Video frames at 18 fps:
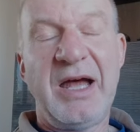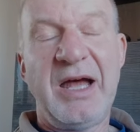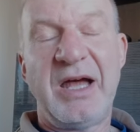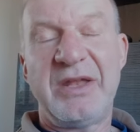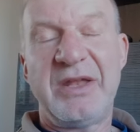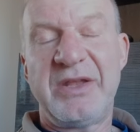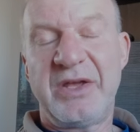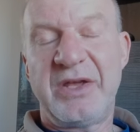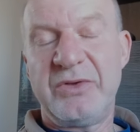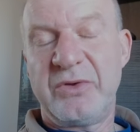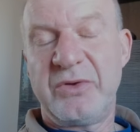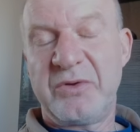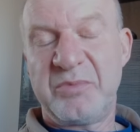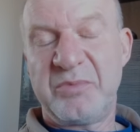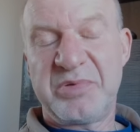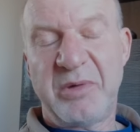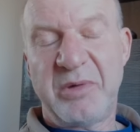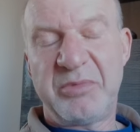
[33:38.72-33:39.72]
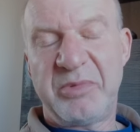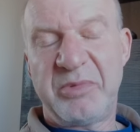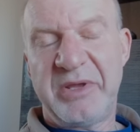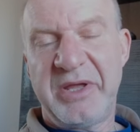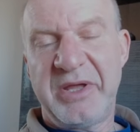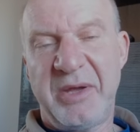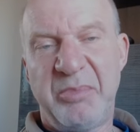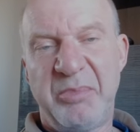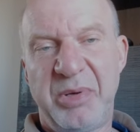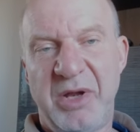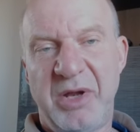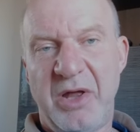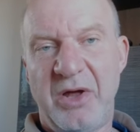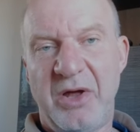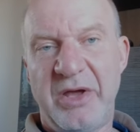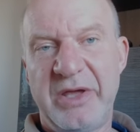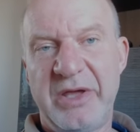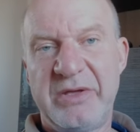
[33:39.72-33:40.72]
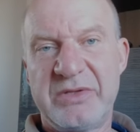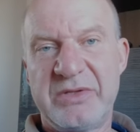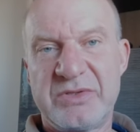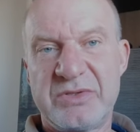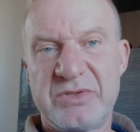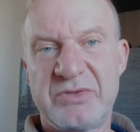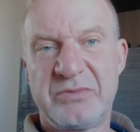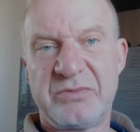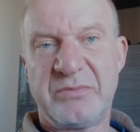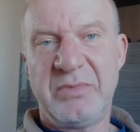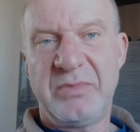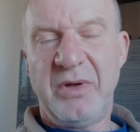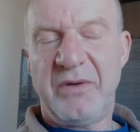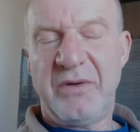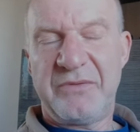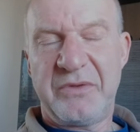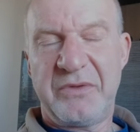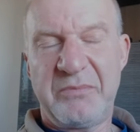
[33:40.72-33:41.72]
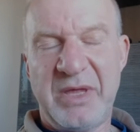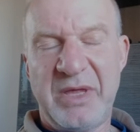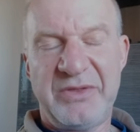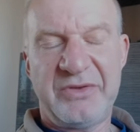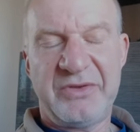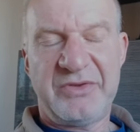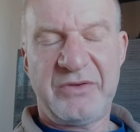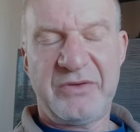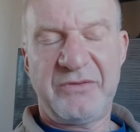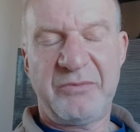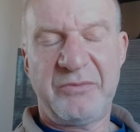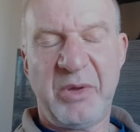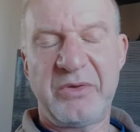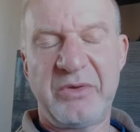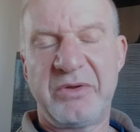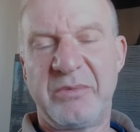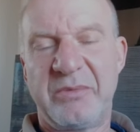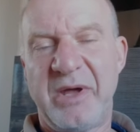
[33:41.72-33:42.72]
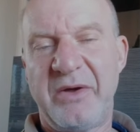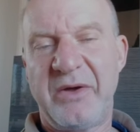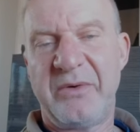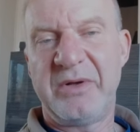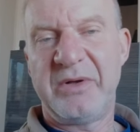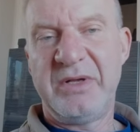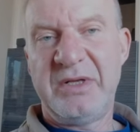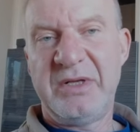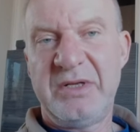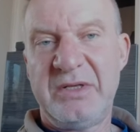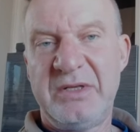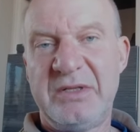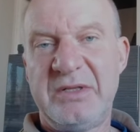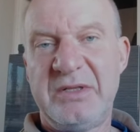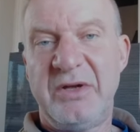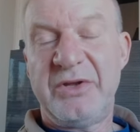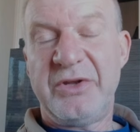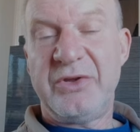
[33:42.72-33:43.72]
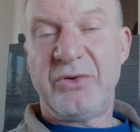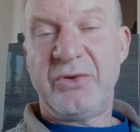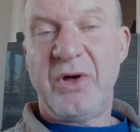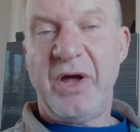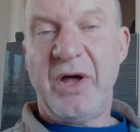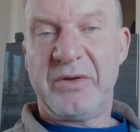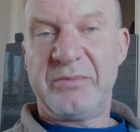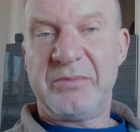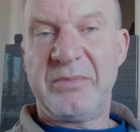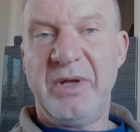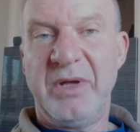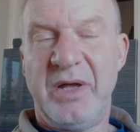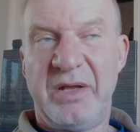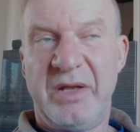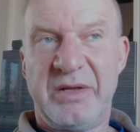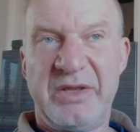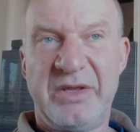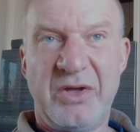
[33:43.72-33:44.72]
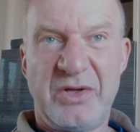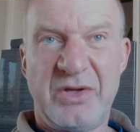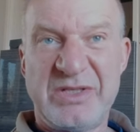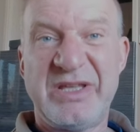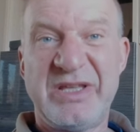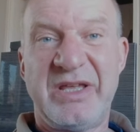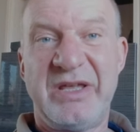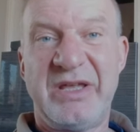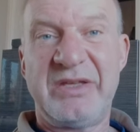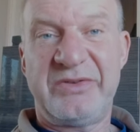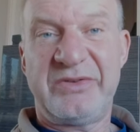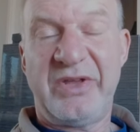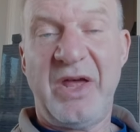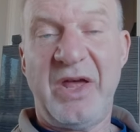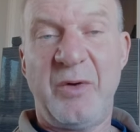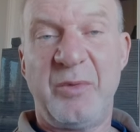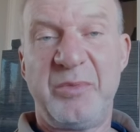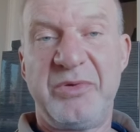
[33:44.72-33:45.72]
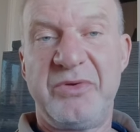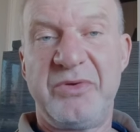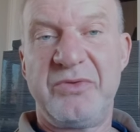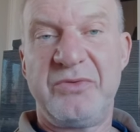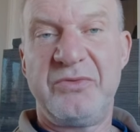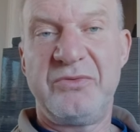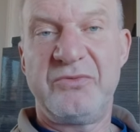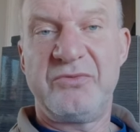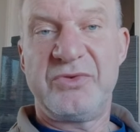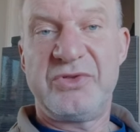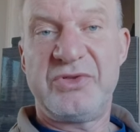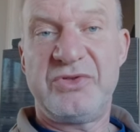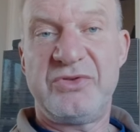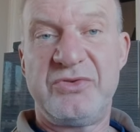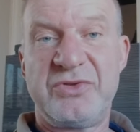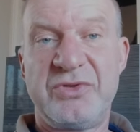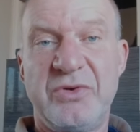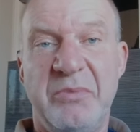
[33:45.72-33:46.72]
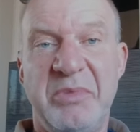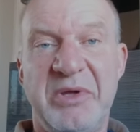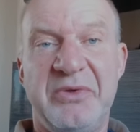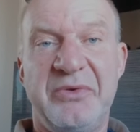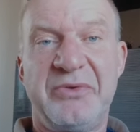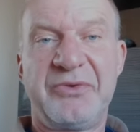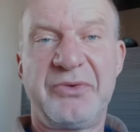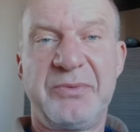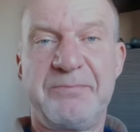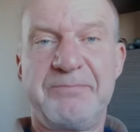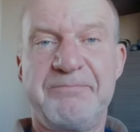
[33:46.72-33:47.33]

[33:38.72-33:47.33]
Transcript: and that you can probably apply some of the methods I've spoke about in your home. And the idea is to help you reduce your bills.